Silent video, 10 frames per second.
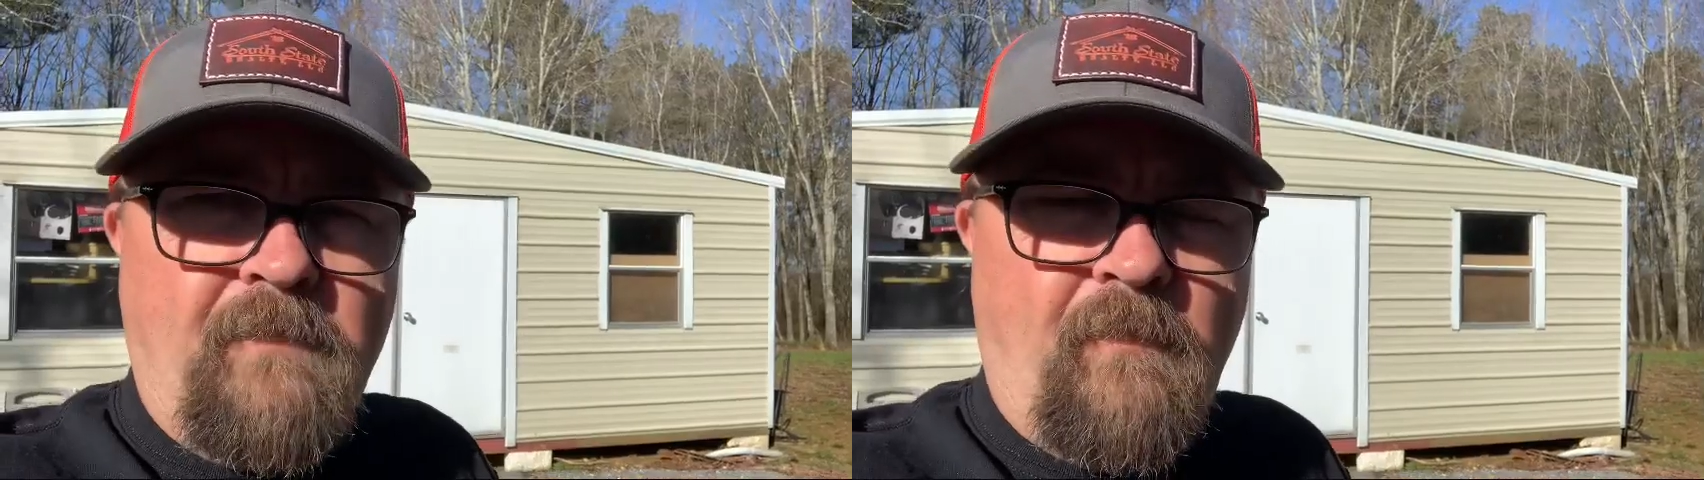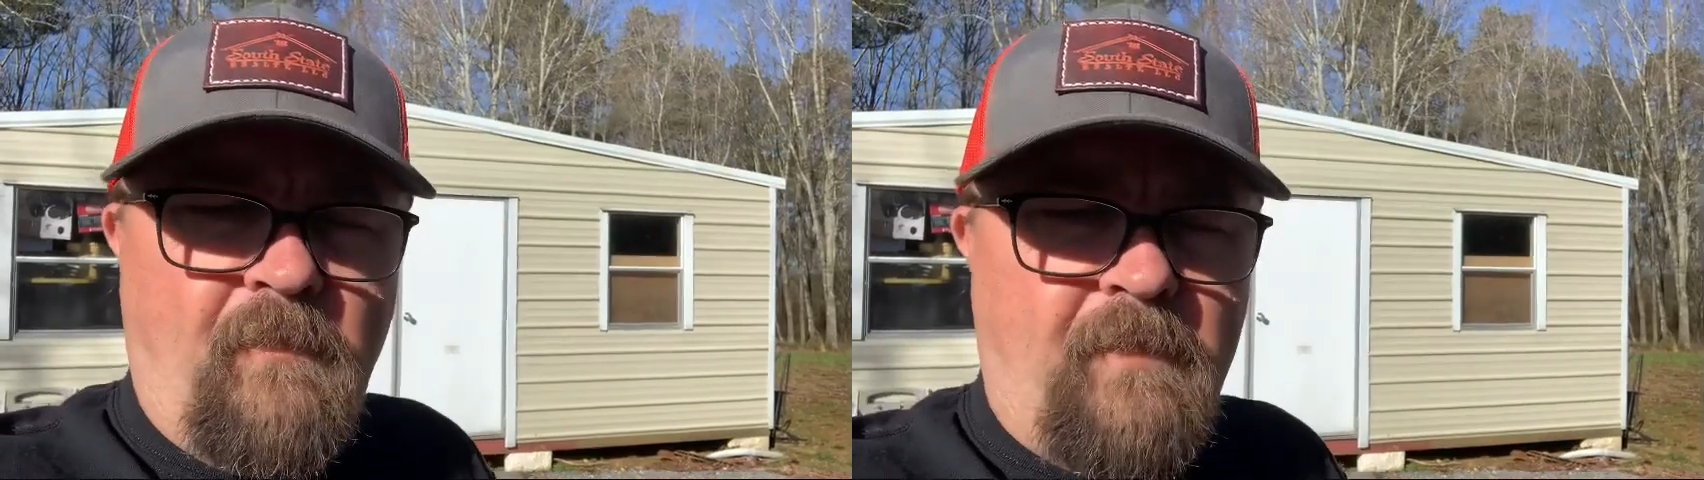
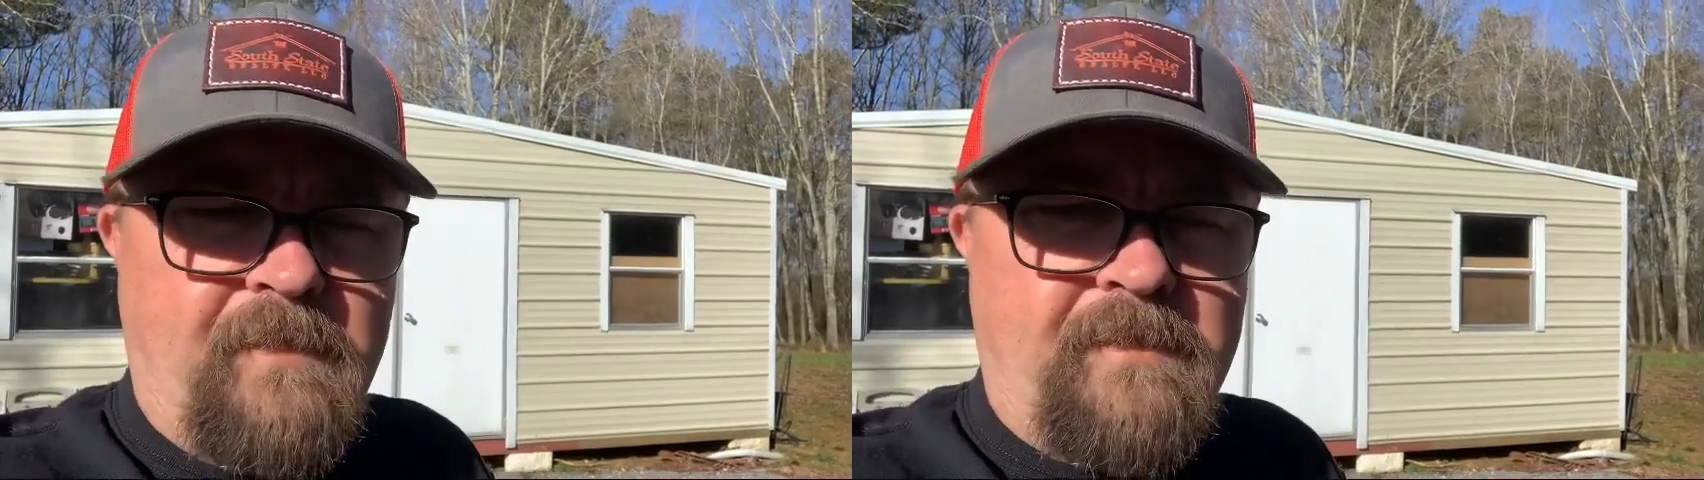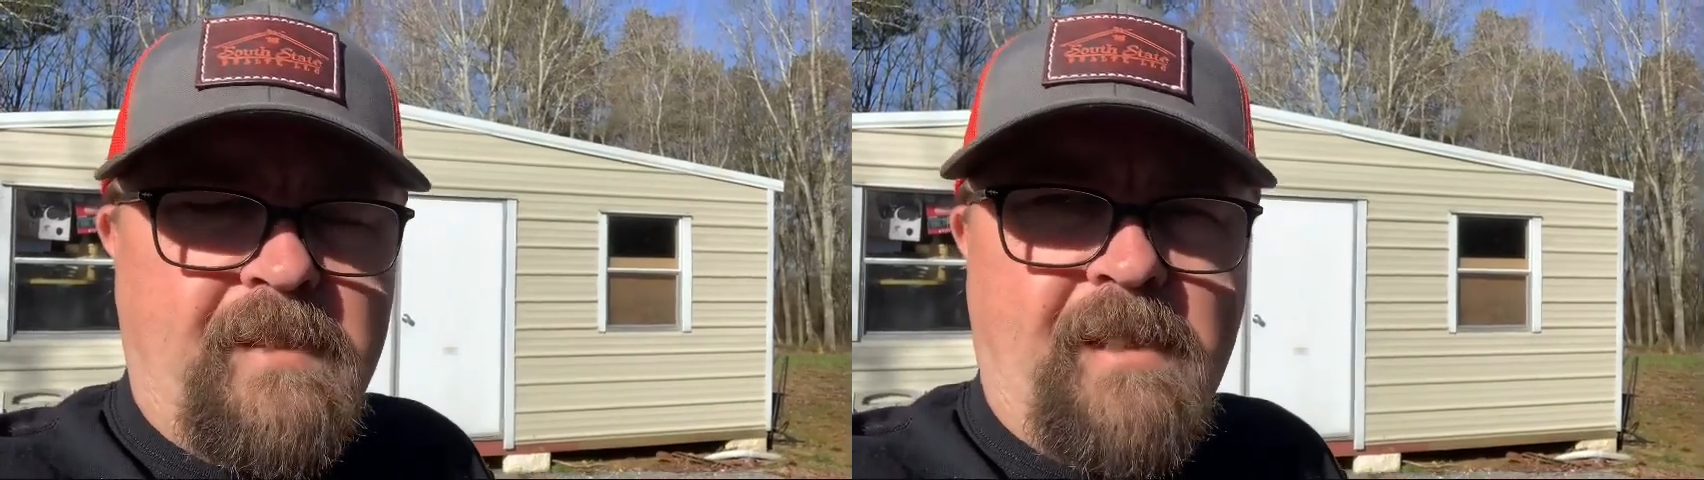
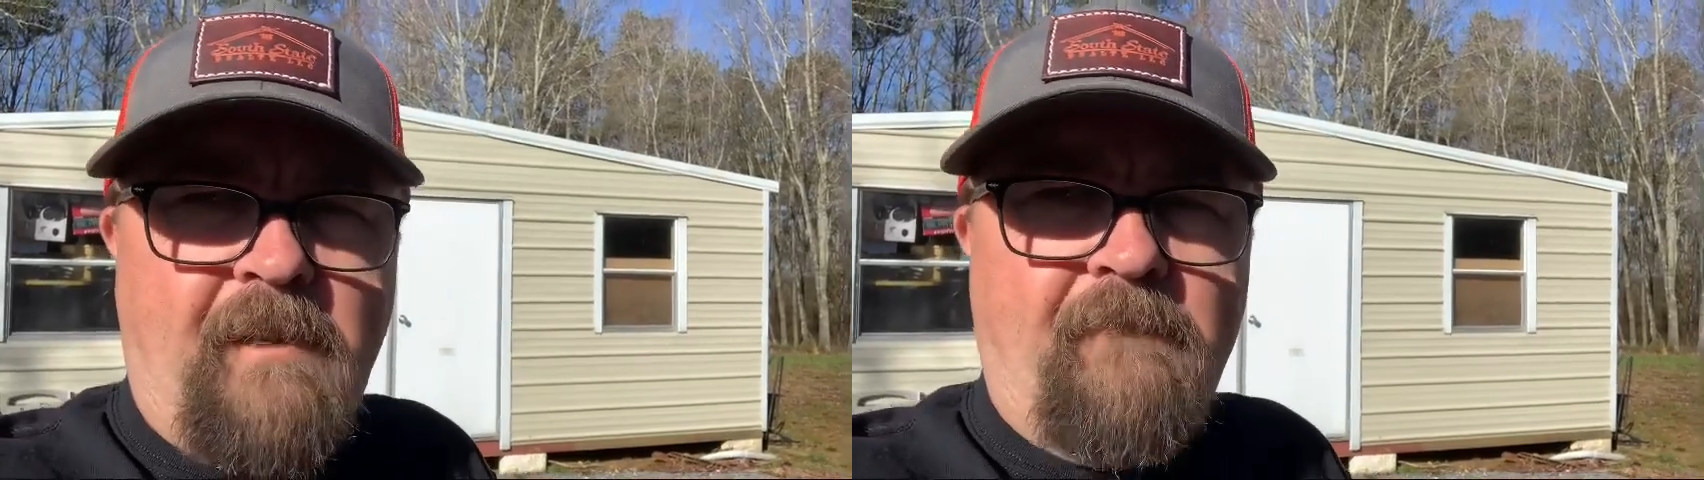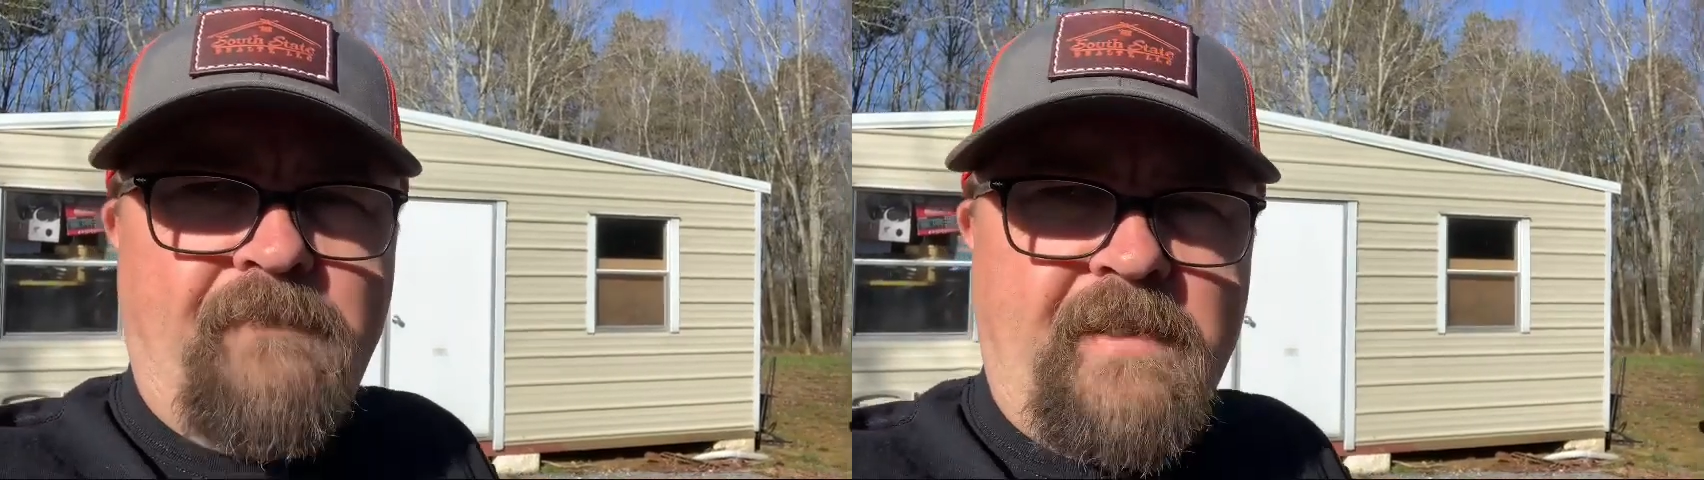ones that
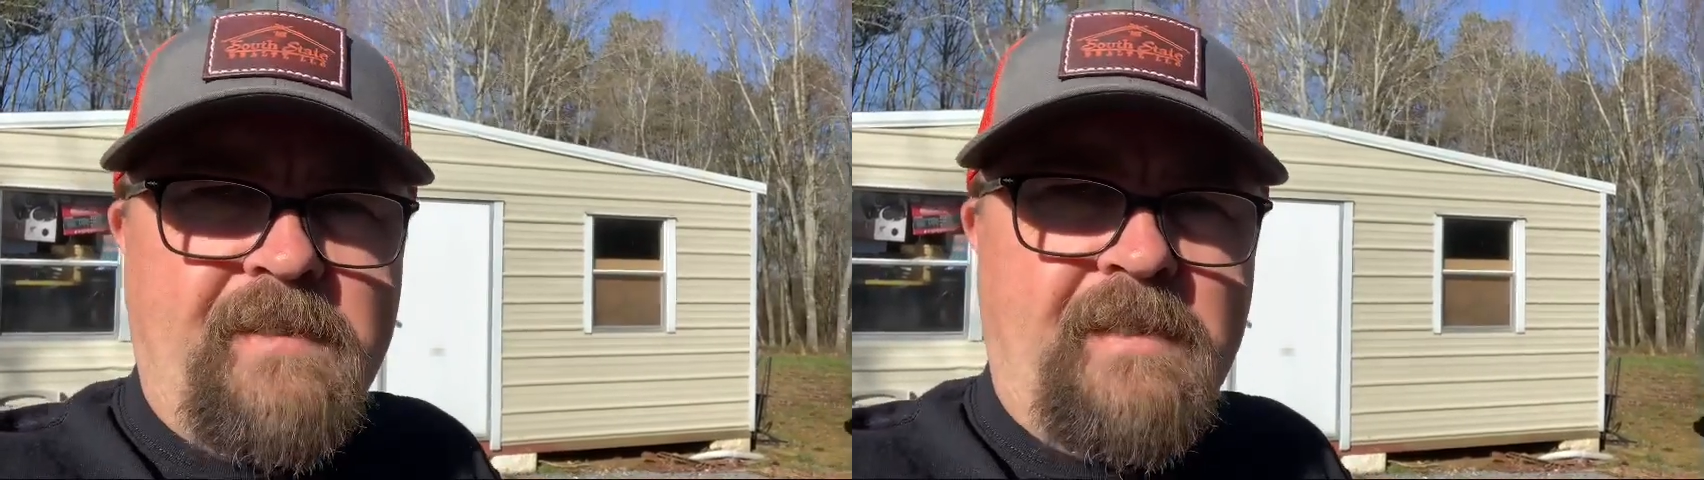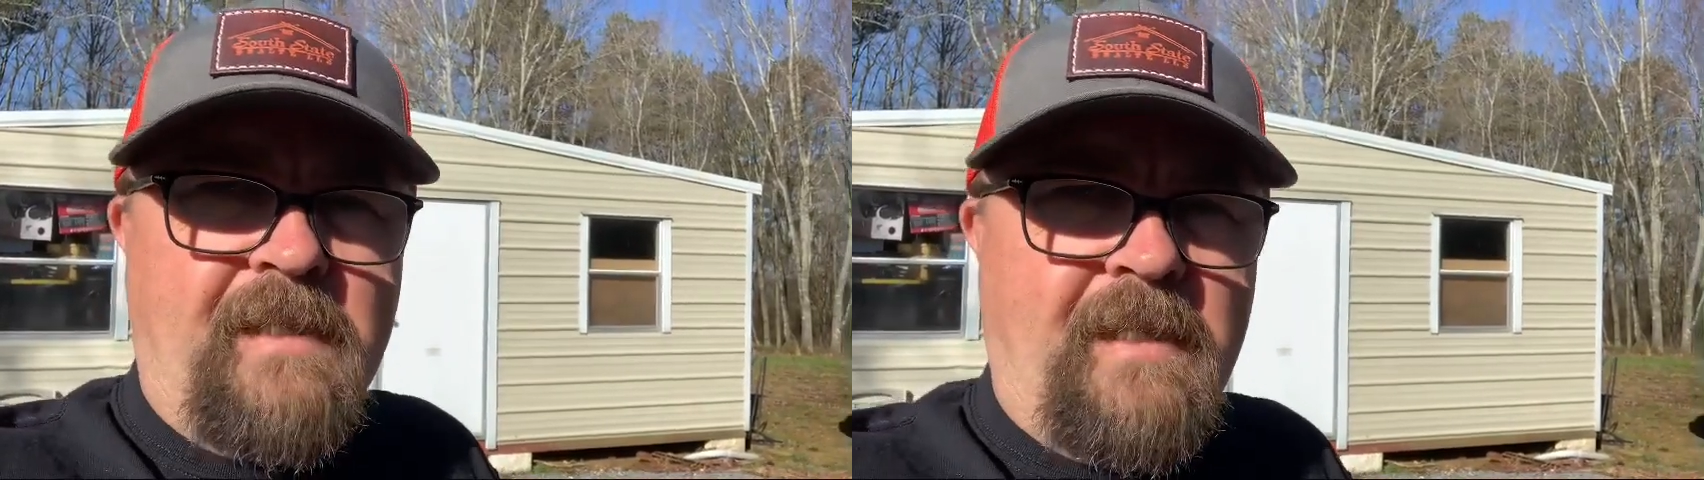caught
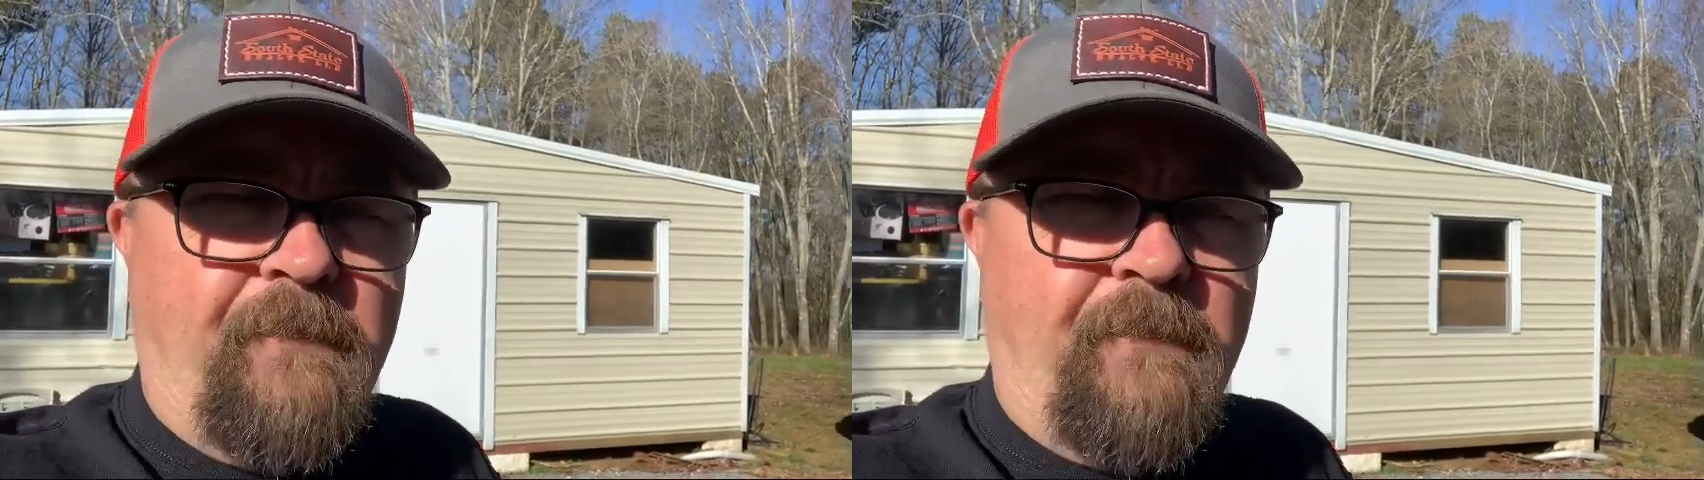fish that day.